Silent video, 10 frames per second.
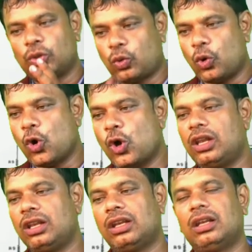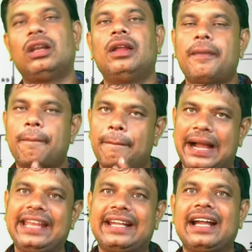coal,
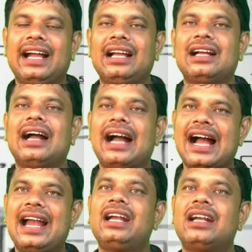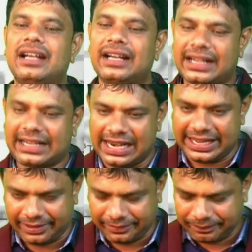mica and clay.